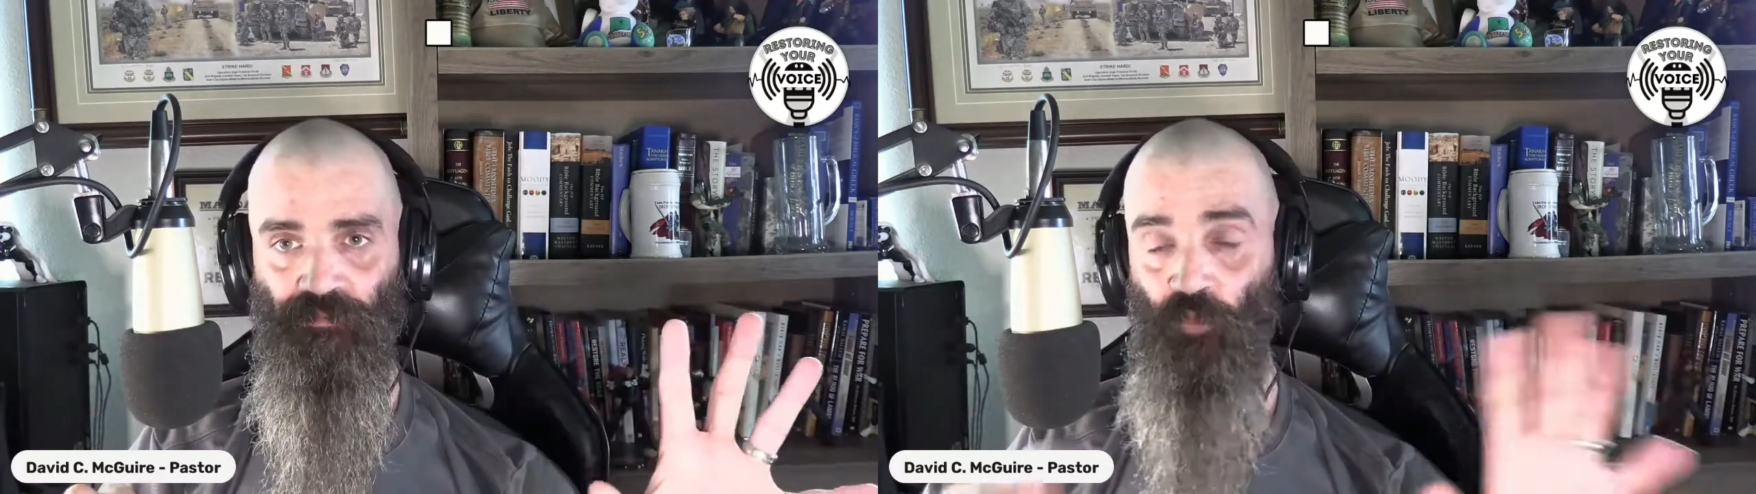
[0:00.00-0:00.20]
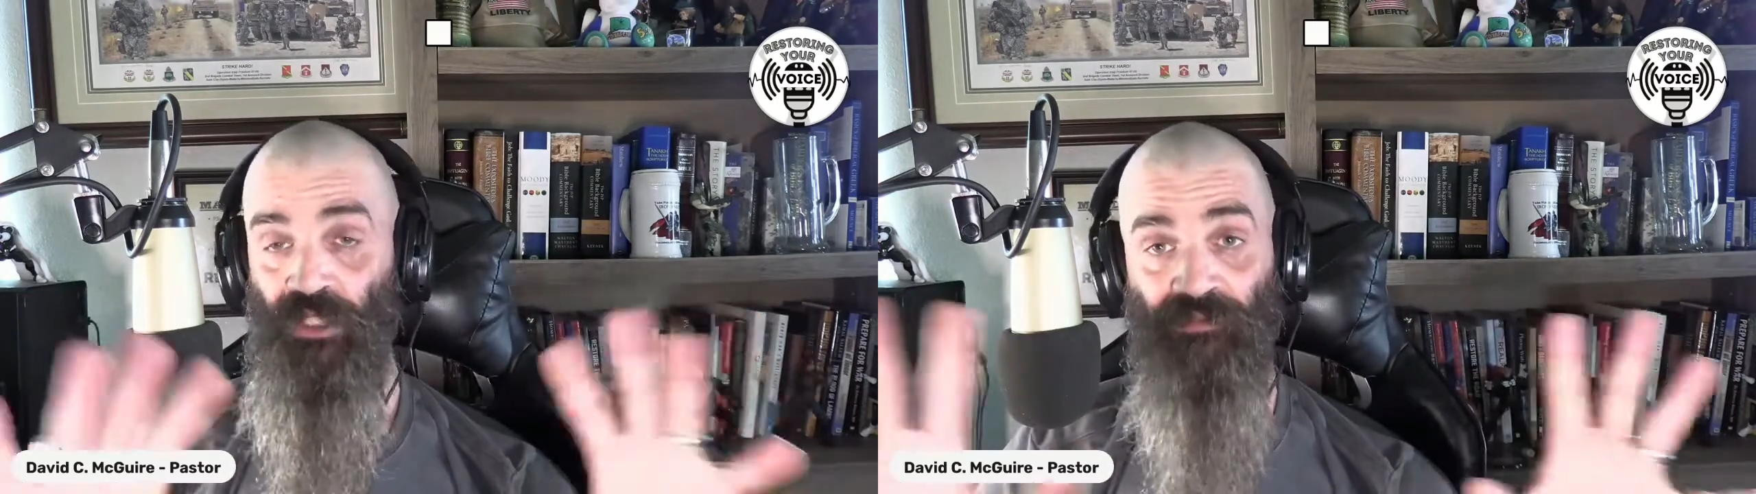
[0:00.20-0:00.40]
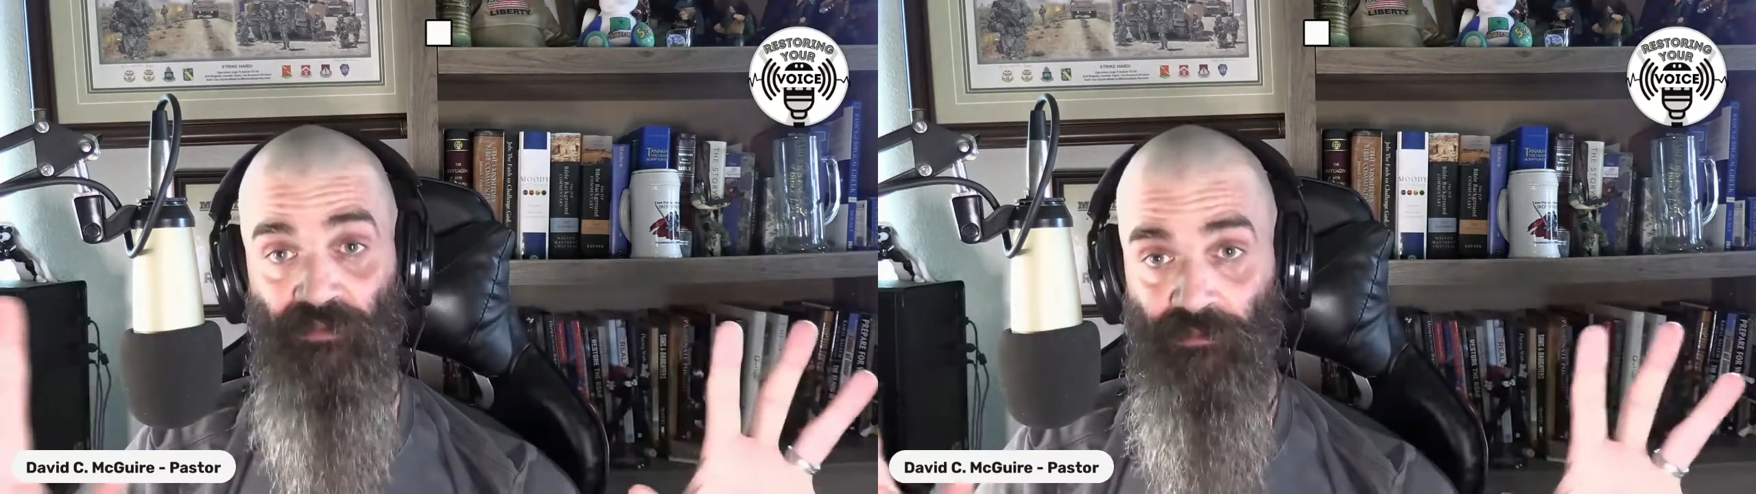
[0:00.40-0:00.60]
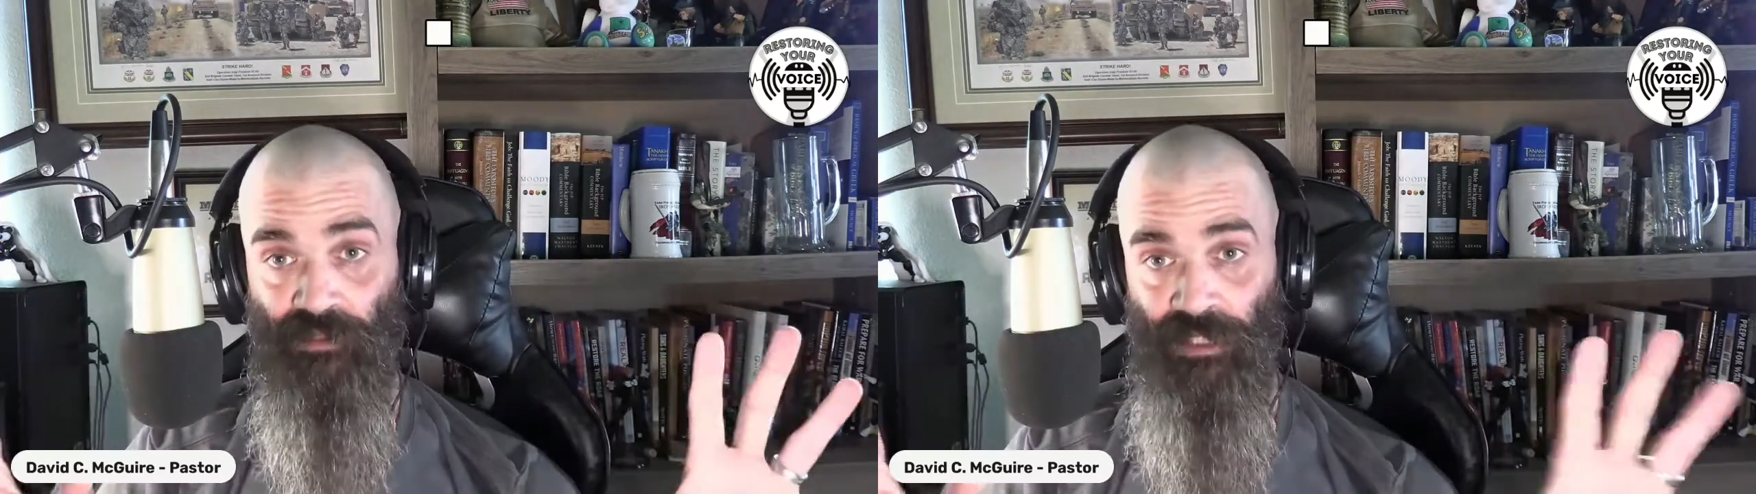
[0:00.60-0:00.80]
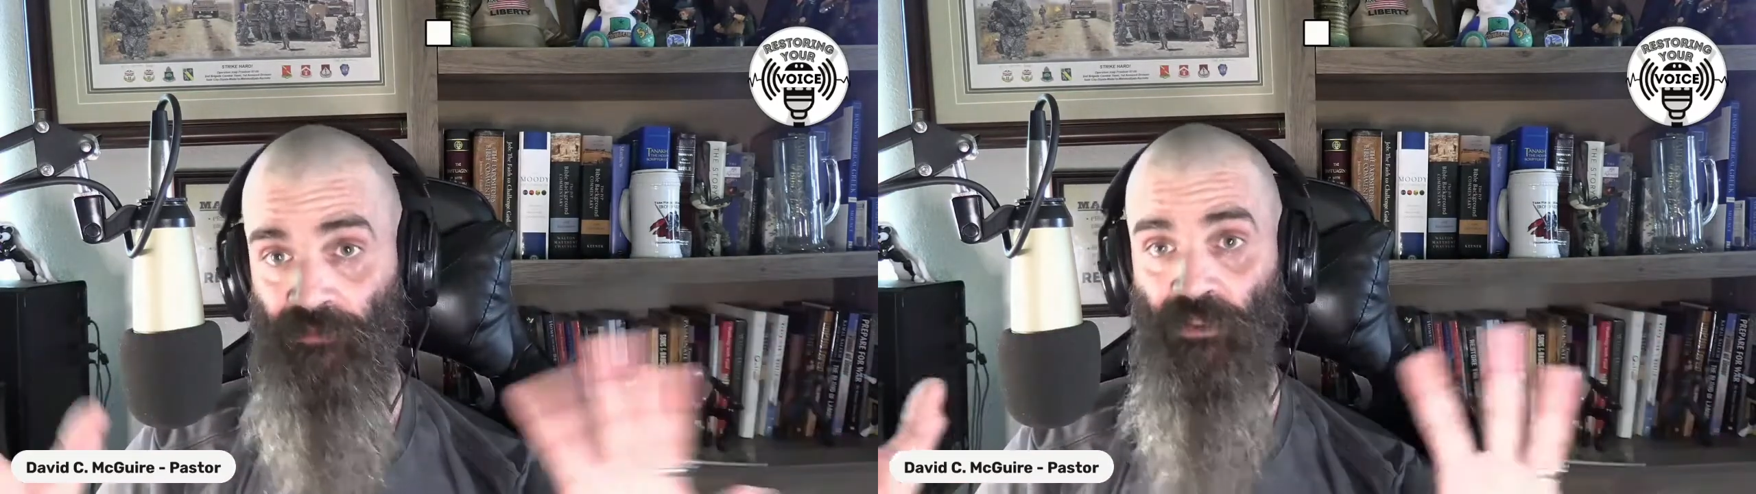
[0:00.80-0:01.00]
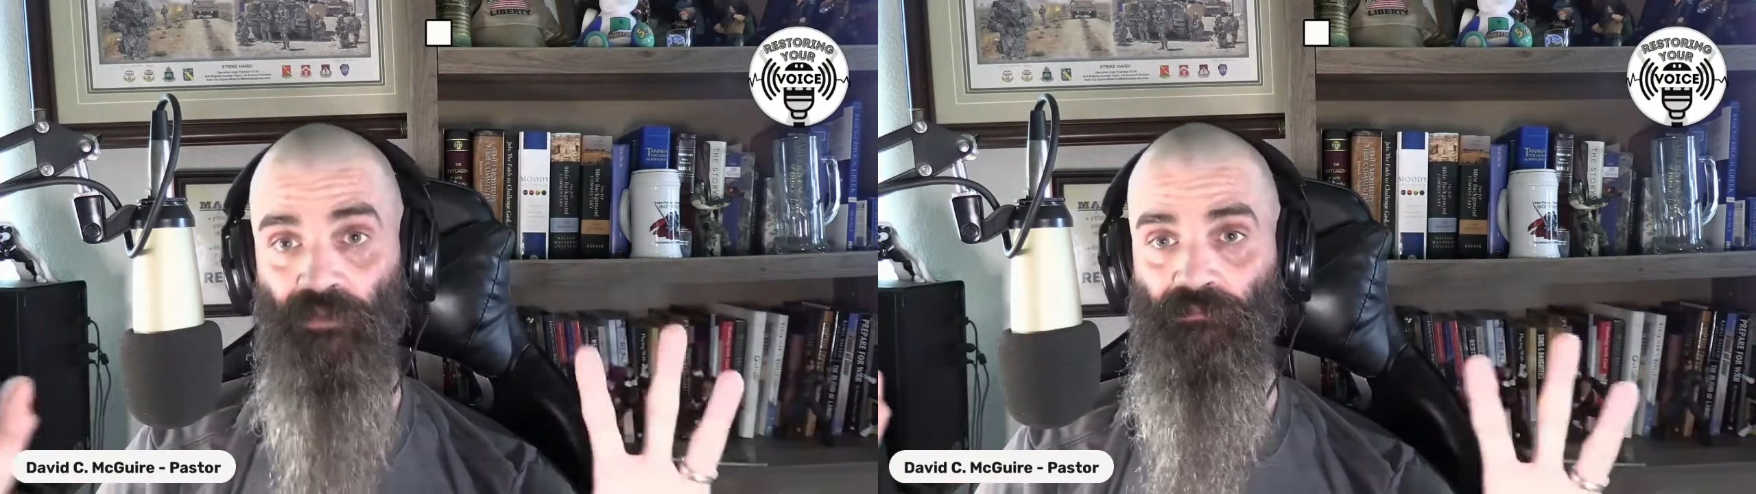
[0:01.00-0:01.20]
whatever. I don't know.